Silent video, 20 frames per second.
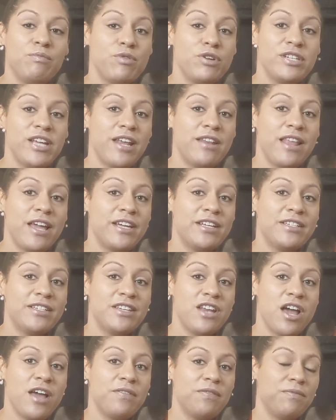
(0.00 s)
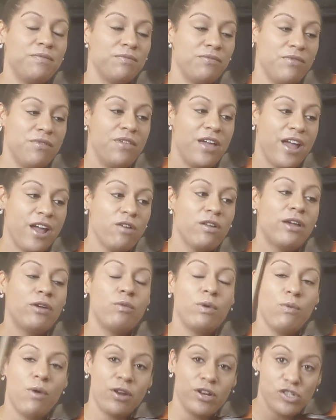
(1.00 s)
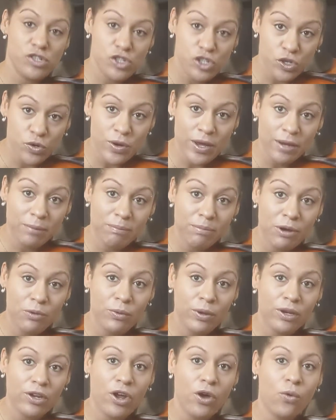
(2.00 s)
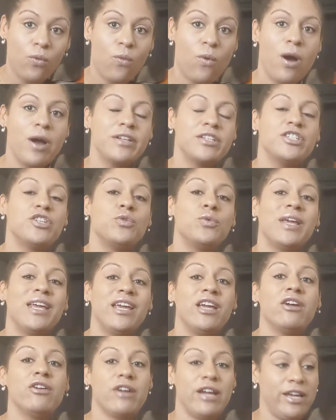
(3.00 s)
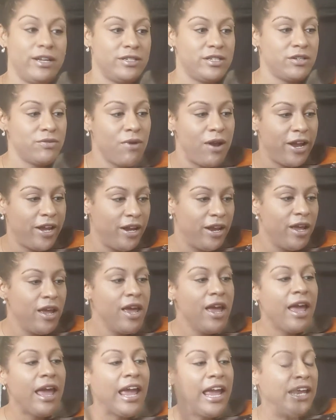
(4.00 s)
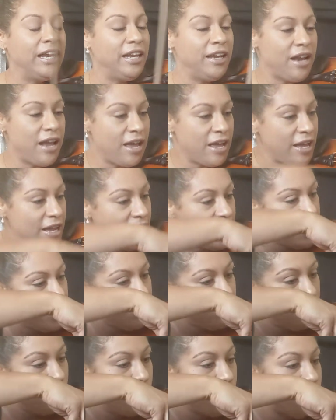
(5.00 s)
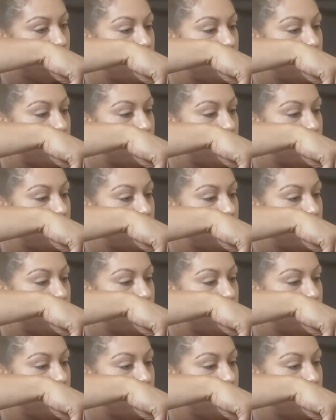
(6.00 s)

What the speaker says: pretend like it's not there, like we want to do it, but we don't want to hear it, right? 89,